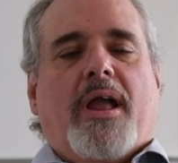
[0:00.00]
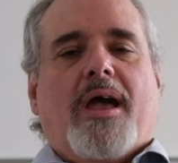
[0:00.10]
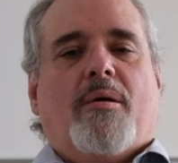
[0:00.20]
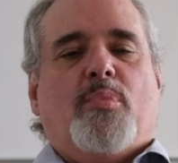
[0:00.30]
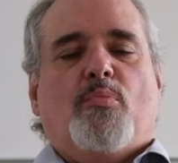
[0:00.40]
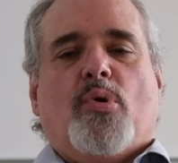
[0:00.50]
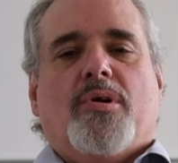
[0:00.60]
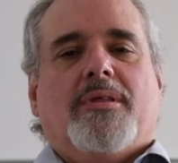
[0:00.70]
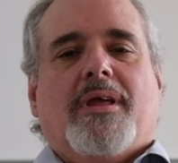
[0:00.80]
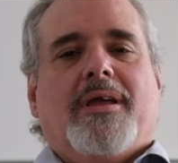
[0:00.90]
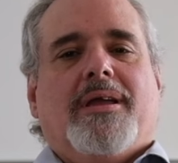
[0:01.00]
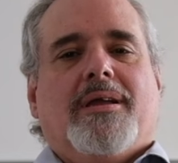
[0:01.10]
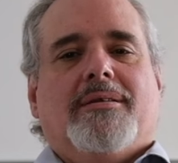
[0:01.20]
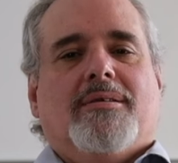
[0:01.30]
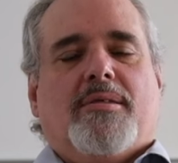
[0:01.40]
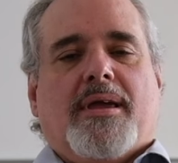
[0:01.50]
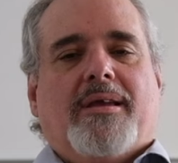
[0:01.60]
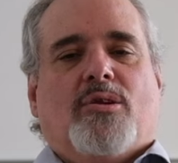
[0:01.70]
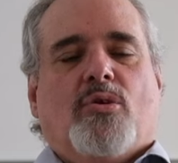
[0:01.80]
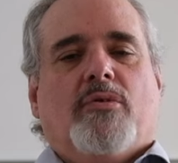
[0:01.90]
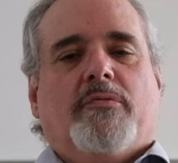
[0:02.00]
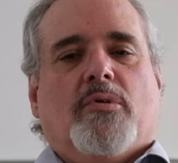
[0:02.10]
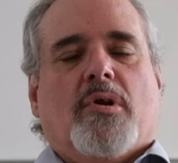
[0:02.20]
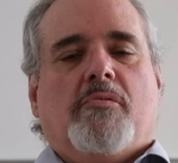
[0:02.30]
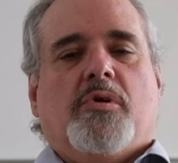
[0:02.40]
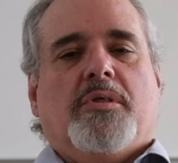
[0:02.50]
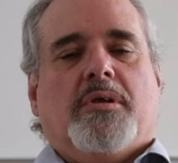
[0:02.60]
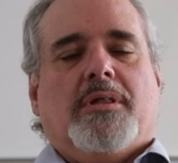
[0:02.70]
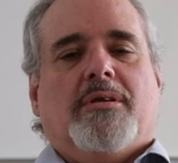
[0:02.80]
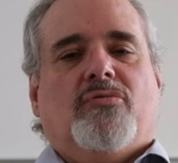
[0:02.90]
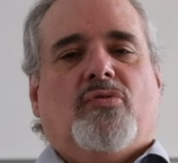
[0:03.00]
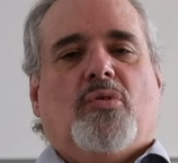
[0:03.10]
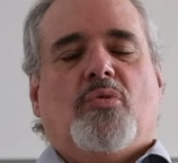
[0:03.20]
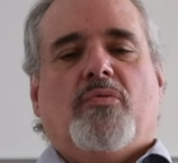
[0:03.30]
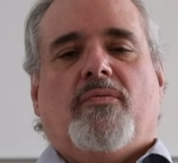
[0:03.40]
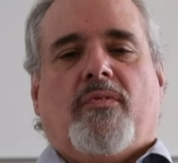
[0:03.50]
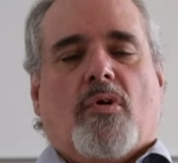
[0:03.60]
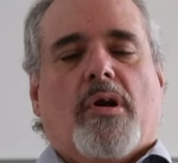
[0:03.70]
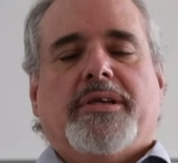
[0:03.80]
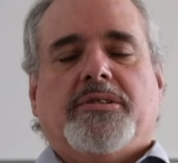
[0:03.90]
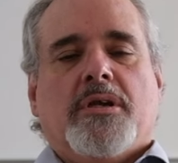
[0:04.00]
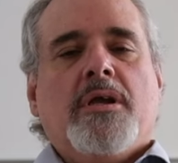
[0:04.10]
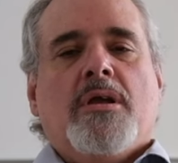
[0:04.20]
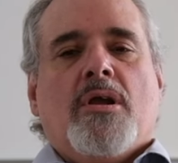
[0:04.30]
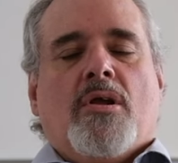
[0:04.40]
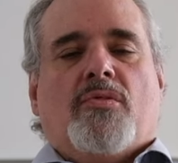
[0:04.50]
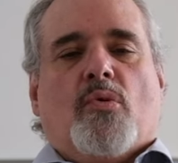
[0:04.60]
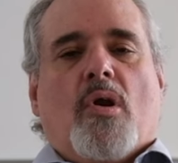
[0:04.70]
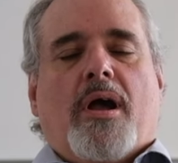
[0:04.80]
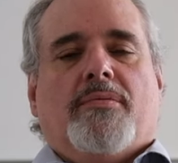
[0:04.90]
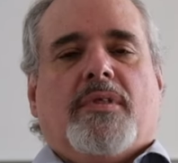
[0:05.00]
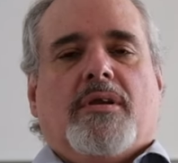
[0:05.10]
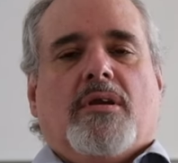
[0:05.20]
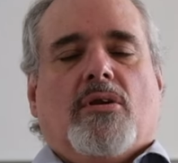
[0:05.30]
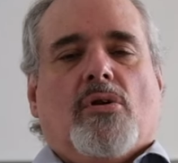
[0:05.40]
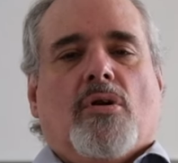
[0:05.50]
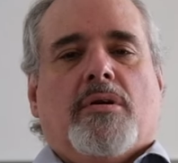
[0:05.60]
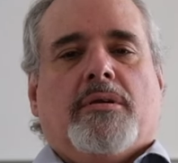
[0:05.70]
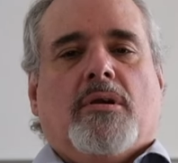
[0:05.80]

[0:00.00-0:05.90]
happy birthday, and thank you for everything that you do for us throughout the year.